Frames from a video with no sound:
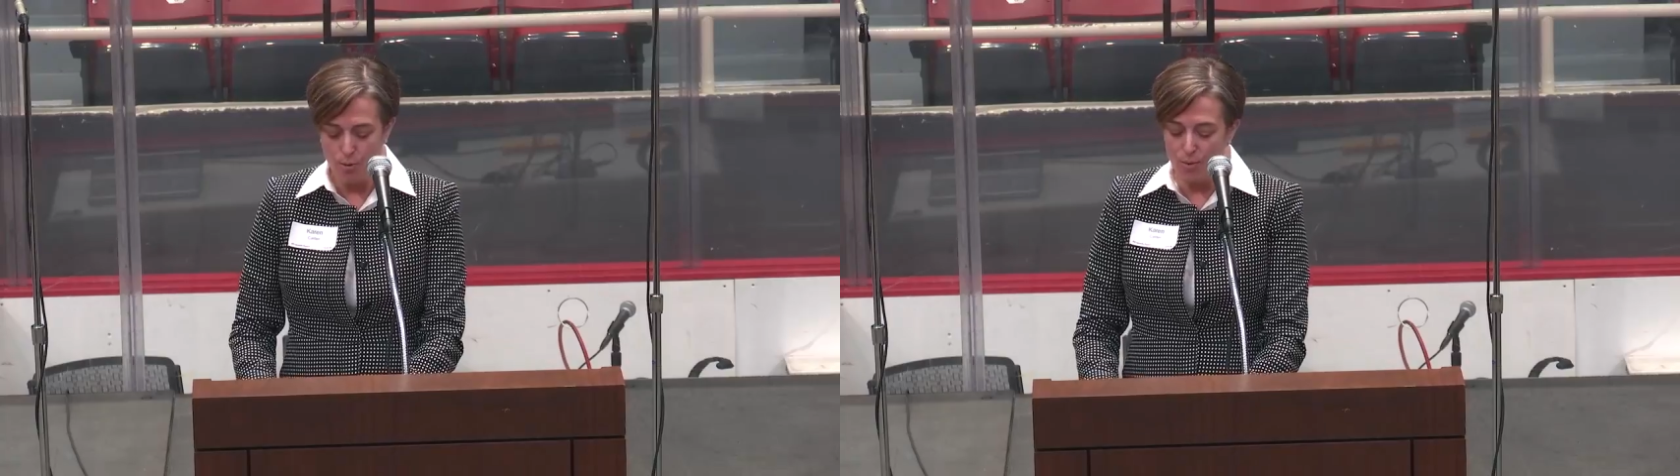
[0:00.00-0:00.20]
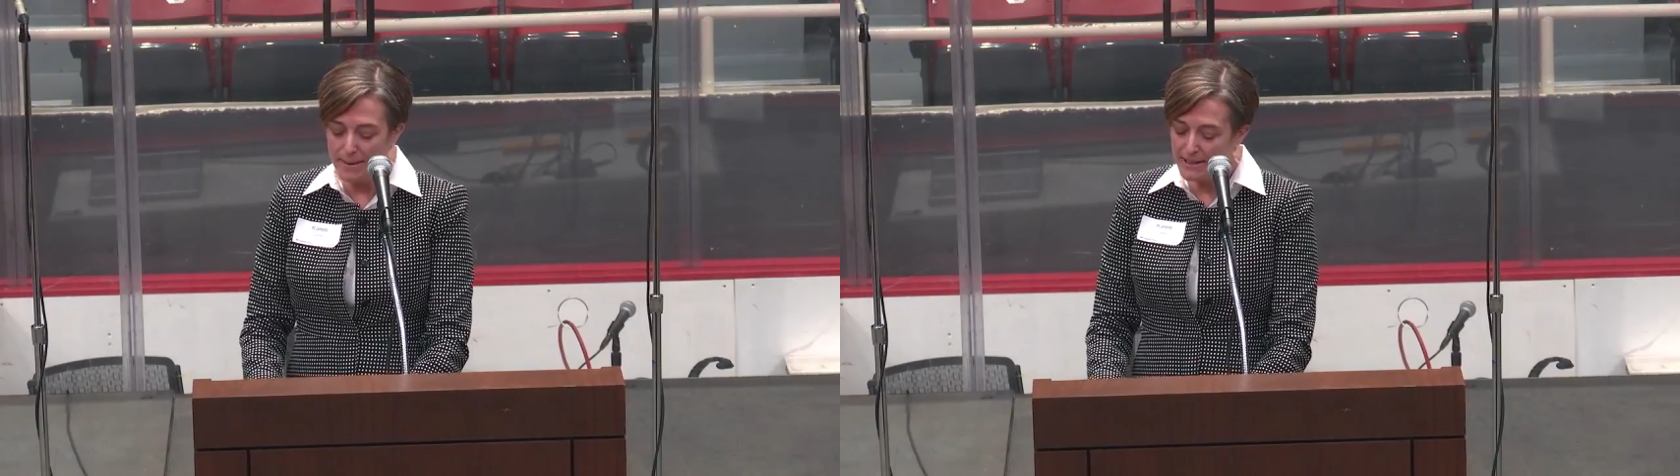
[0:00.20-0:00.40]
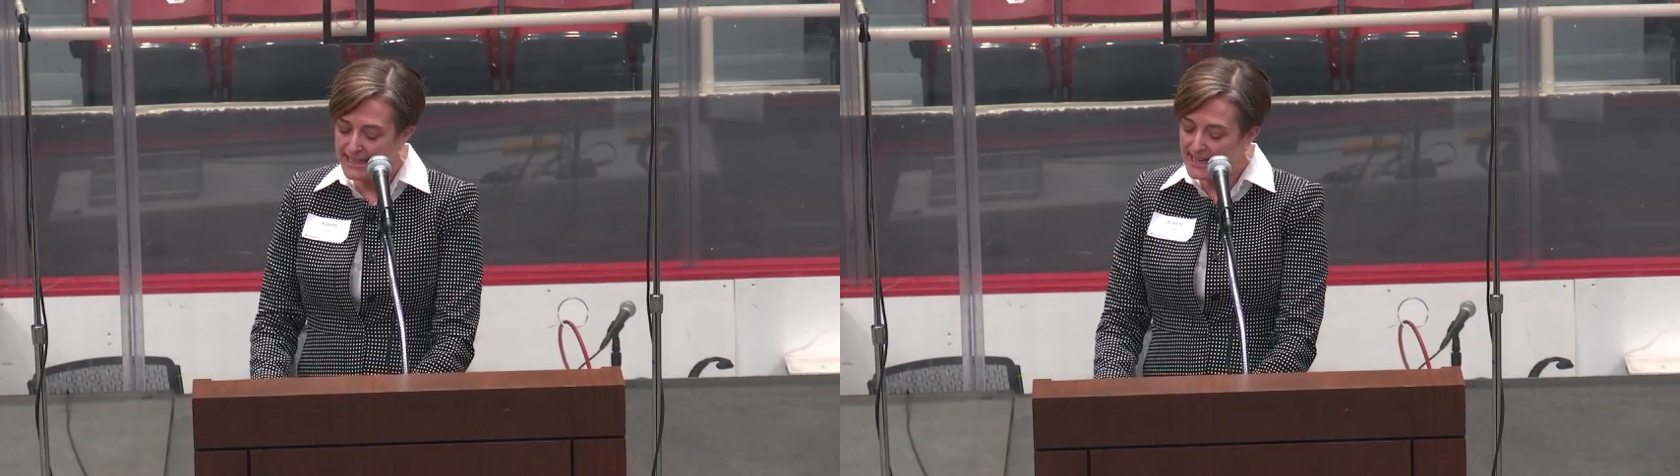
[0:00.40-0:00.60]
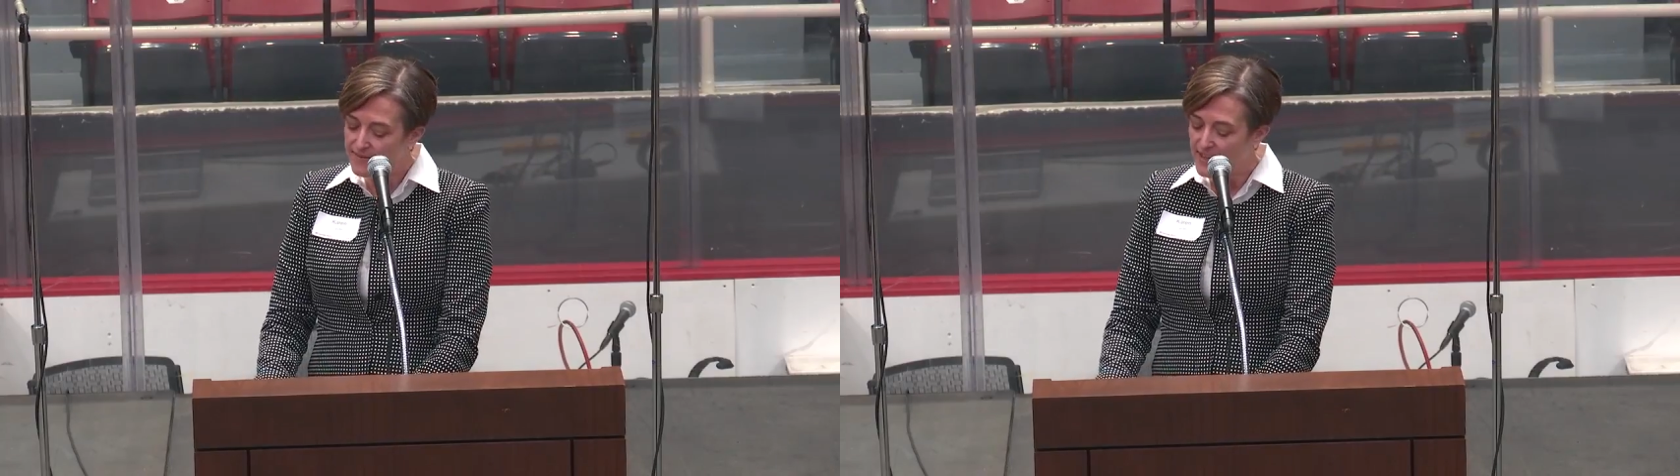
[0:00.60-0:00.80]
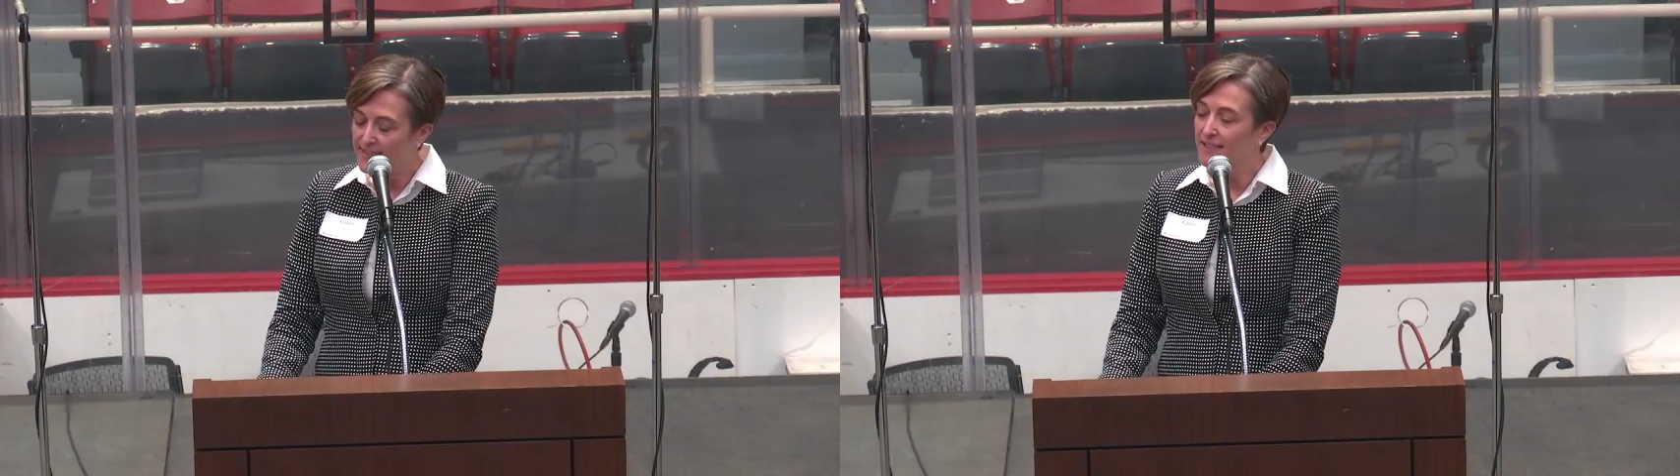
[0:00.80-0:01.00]
We
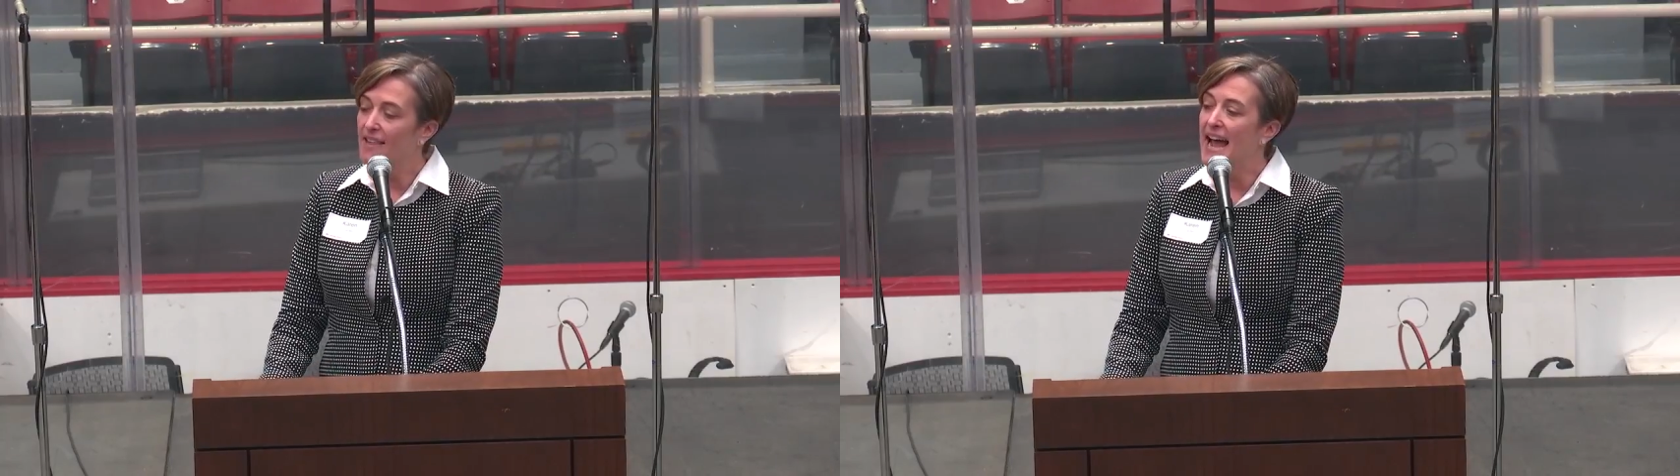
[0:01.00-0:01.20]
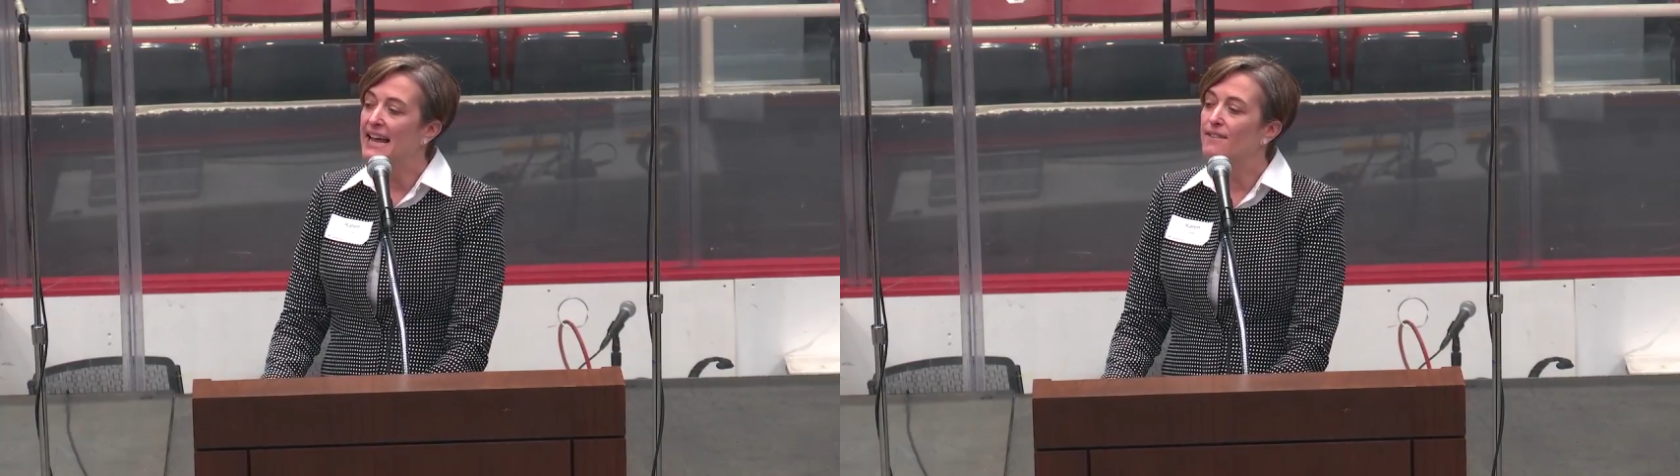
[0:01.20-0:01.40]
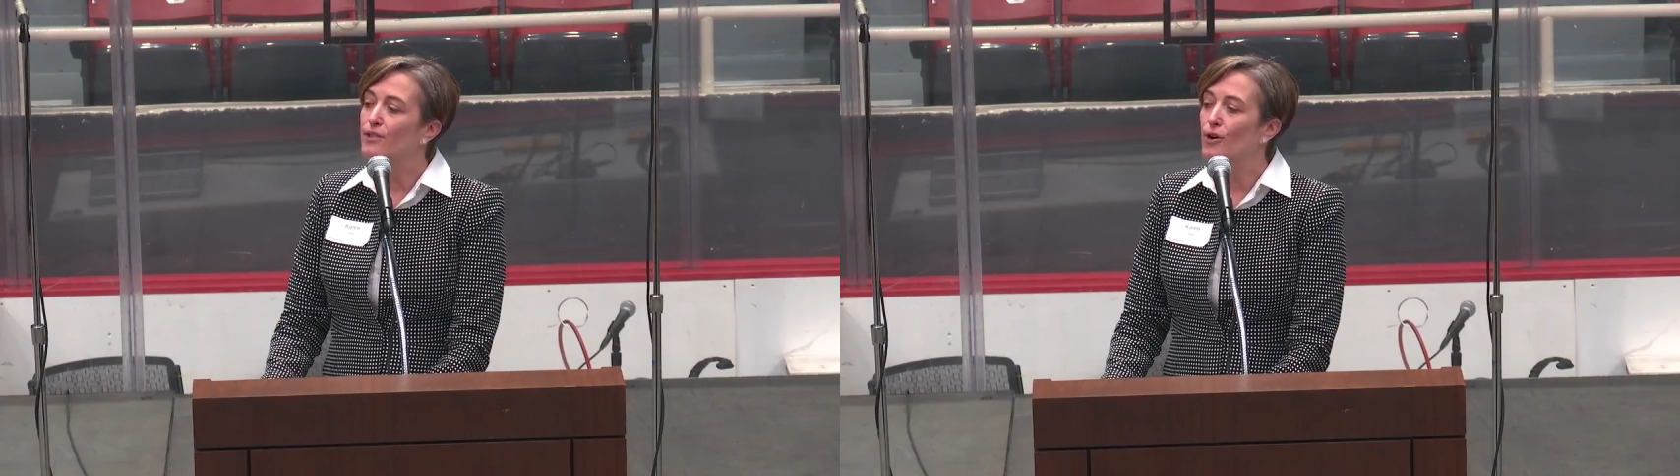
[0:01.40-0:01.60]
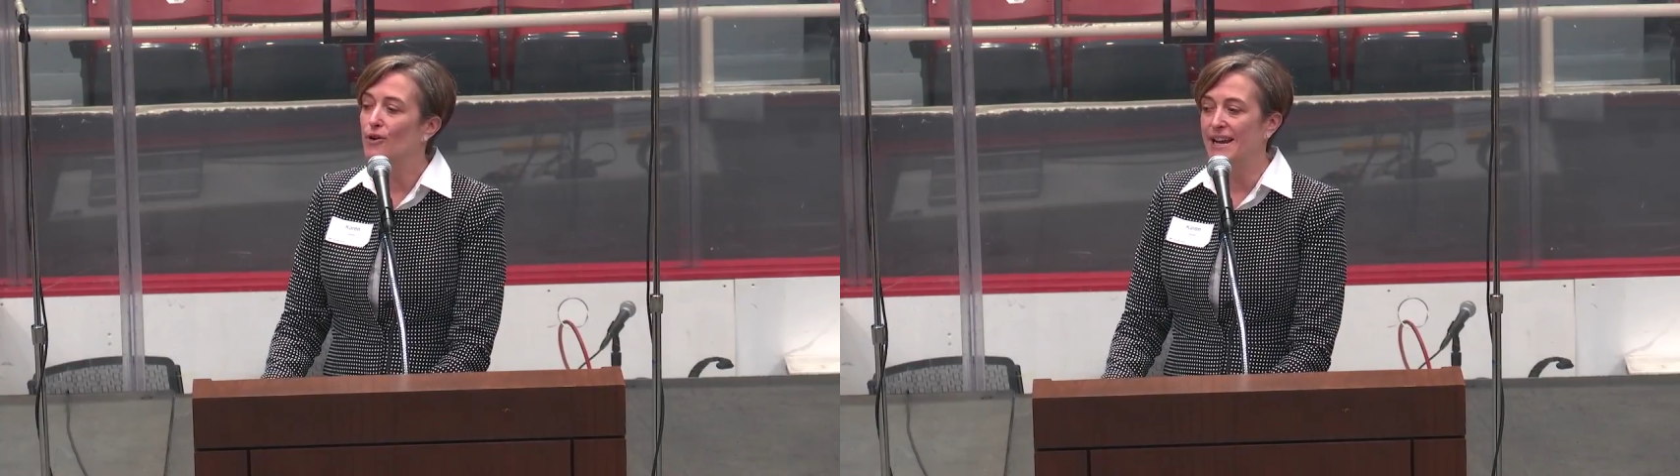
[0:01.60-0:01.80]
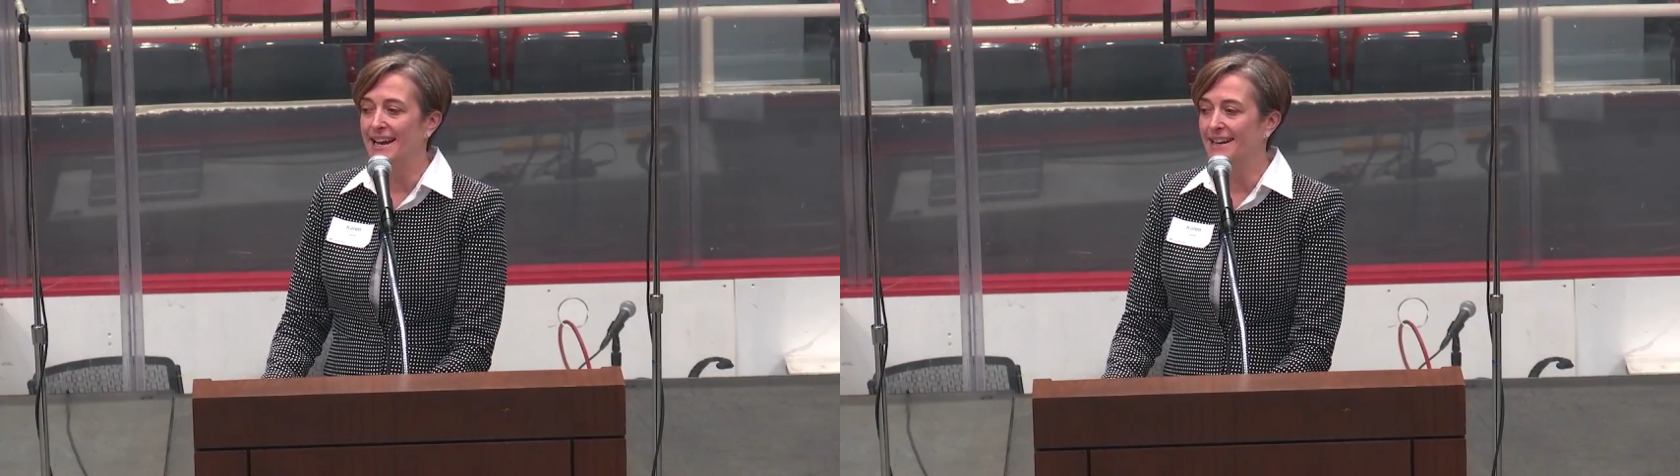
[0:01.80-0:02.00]
believe that the light of
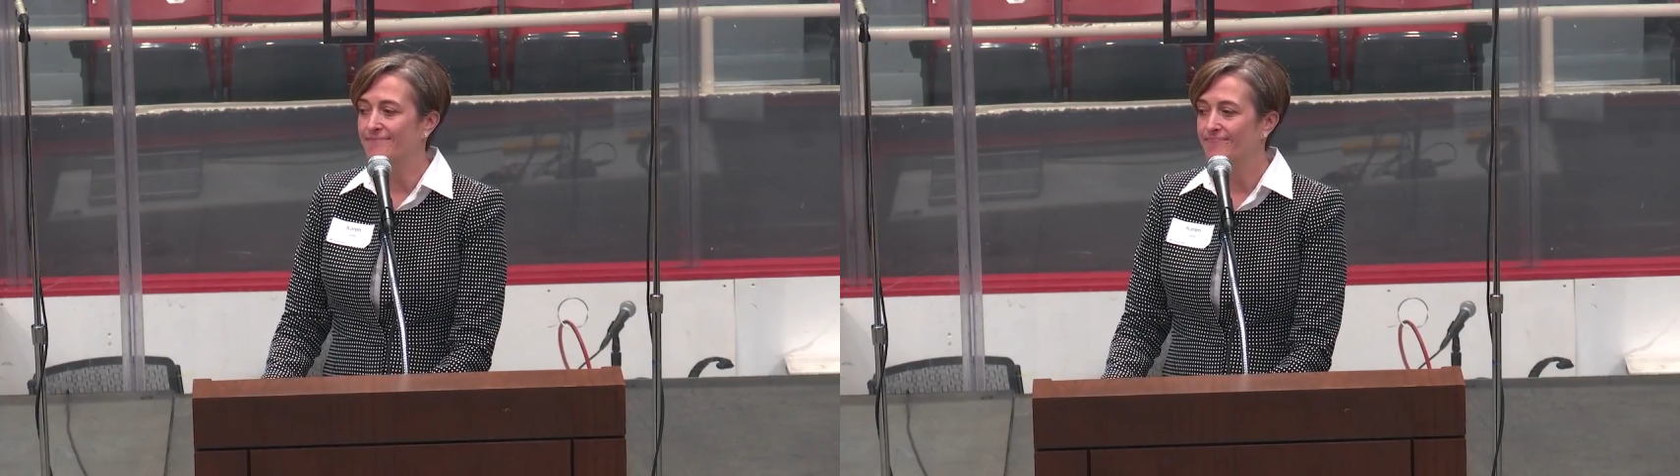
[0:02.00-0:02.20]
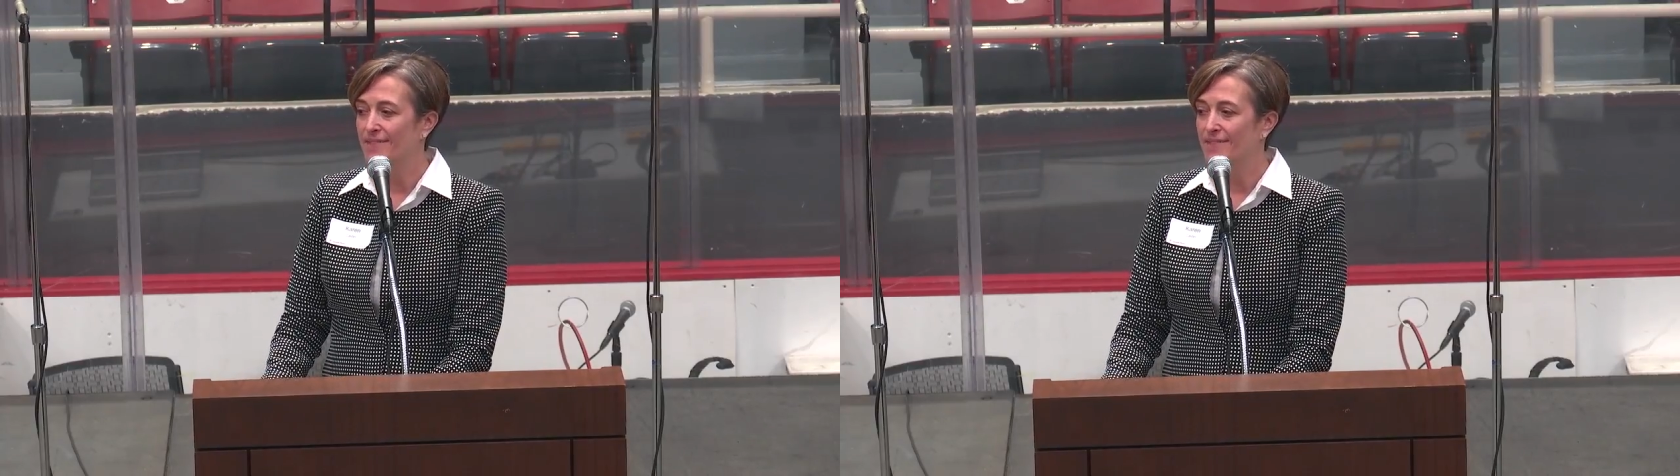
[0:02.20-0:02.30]
learning